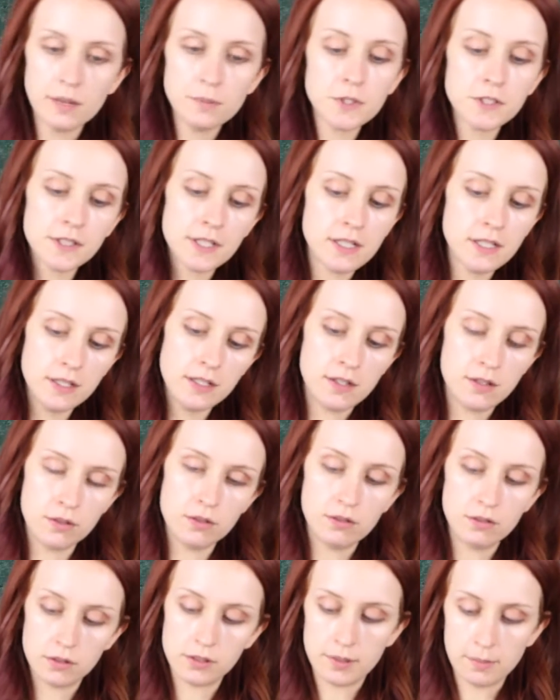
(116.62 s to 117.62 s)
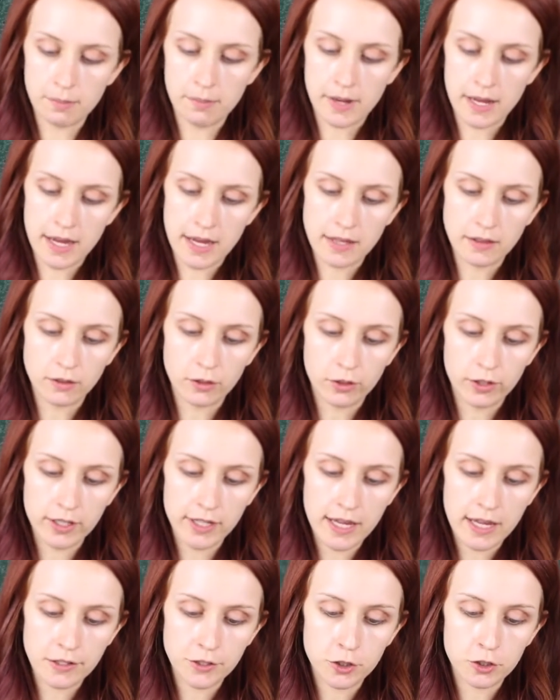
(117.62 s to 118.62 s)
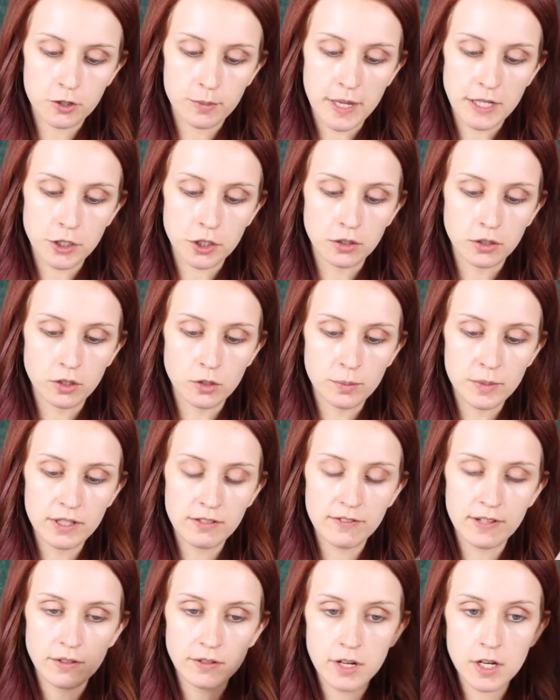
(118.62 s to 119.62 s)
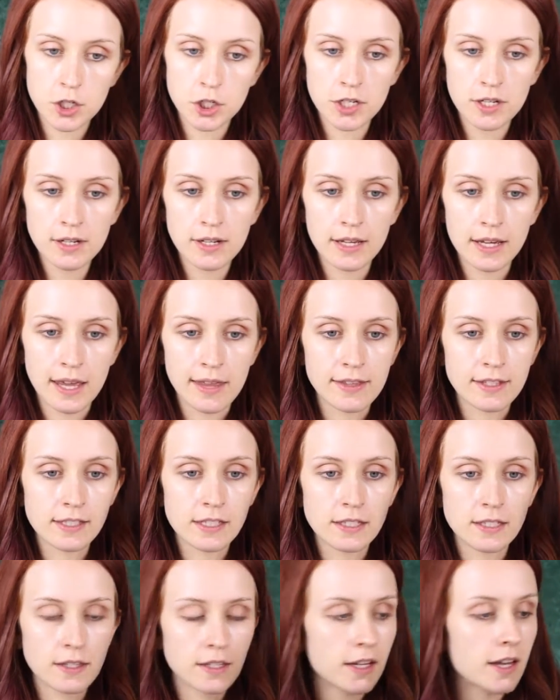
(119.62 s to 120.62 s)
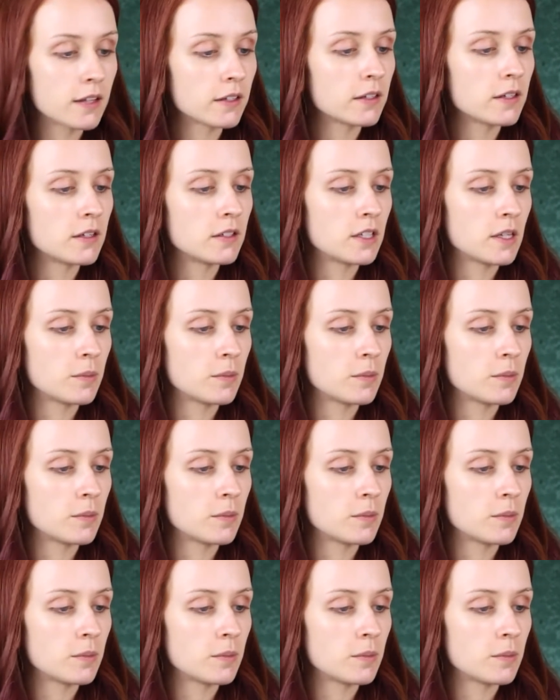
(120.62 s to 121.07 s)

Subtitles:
I'm just gonna use my L'Oreal True Match Lumi foundation, and this is in the color